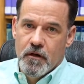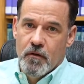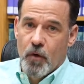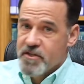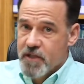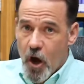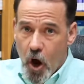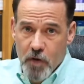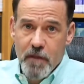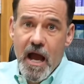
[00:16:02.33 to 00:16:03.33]
What's the
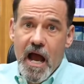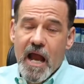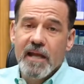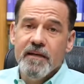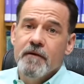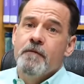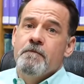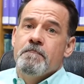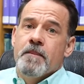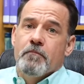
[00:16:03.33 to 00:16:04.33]
heart behind
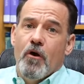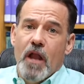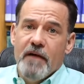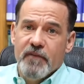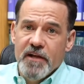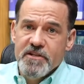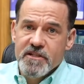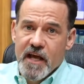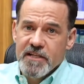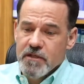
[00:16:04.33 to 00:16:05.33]
pro-life
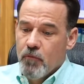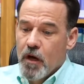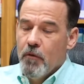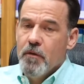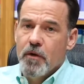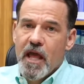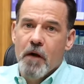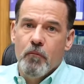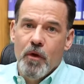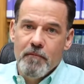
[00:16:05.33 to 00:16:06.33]
legislation? Well, we want to
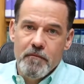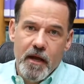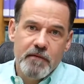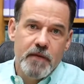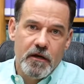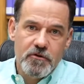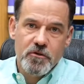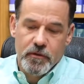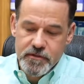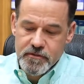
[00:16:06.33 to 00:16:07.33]
help women make better
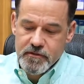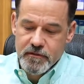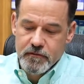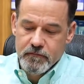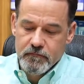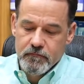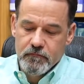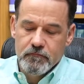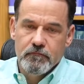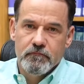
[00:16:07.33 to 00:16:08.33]
choices.
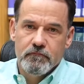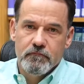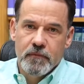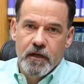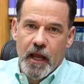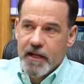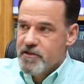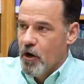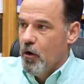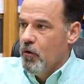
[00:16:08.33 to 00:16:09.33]
And
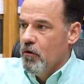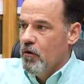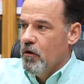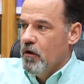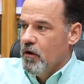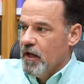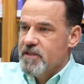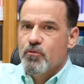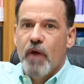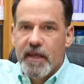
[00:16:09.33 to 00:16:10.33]
so
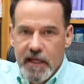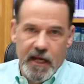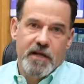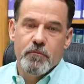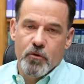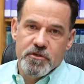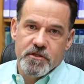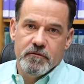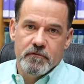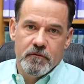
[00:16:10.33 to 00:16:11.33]
let's regulate
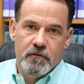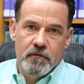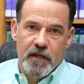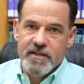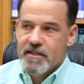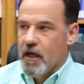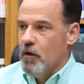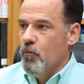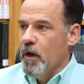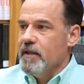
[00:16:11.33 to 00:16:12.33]
abortion. Let's tell
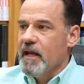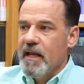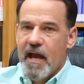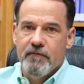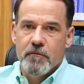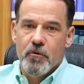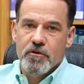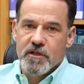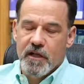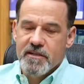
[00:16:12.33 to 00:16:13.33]
them when they can have an
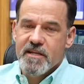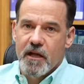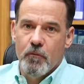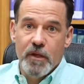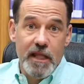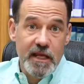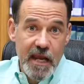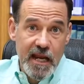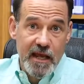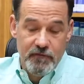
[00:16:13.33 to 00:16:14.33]
abortion. Let's tell them when they
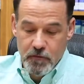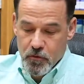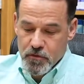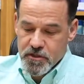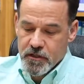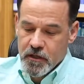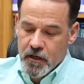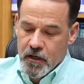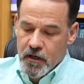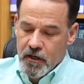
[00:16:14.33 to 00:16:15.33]
can't have an abortion.
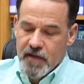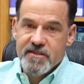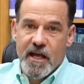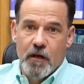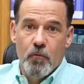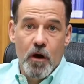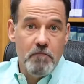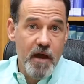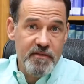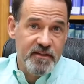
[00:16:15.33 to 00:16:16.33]
Let's tell them what
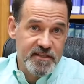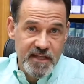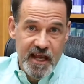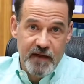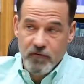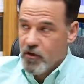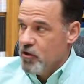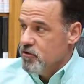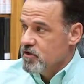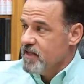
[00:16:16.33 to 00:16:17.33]
methods they have to
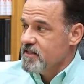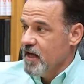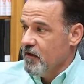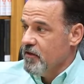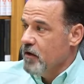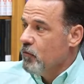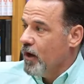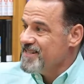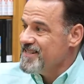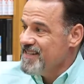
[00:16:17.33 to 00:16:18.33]
use. Let's tell them
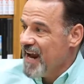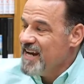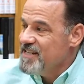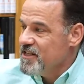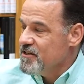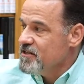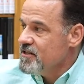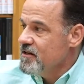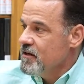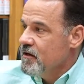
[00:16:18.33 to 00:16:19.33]
what stages
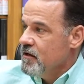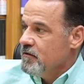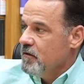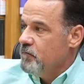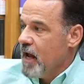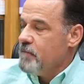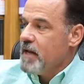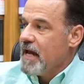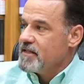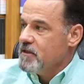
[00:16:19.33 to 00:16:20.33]
the baby
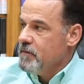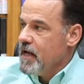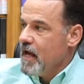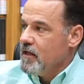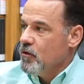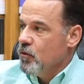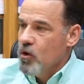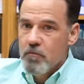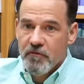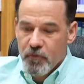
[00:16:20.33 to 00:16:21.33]
has to be at in the
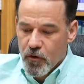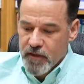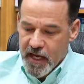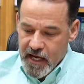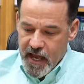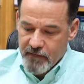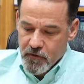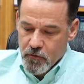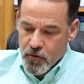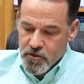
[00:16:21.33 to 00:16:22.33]
womb before they can have an
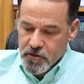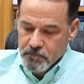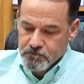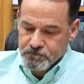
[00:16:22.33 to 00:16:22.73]
abortion.